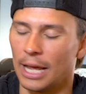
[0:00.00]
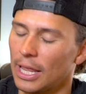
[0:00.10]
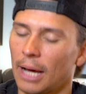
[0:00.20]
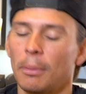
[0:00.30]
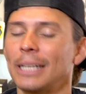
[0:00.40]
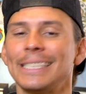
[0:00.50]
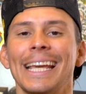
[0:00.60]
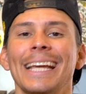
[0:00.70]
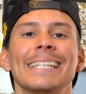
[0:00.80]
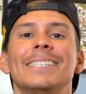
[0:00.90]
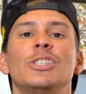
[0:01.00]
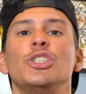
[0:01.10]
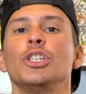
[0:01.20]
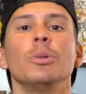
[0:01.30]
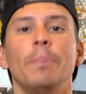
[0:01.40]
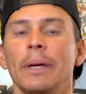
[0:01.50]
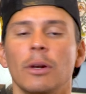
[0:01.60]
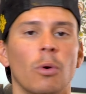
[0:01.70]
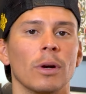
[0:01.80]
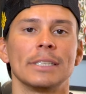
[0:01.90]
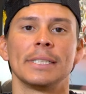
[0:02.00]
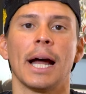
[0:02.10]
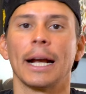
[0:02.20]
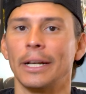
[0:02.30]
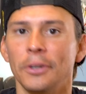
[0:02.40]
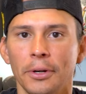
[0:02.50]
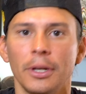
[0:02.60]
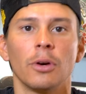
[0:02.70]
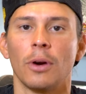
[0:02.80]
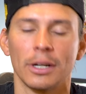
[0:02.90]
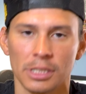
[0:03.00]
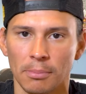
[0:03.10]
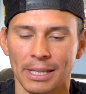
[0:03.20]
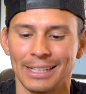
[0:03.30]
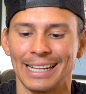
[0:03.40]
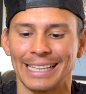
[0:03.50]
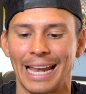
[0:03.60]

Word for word: Now that I'm not saying it's stupid or it's not good or something like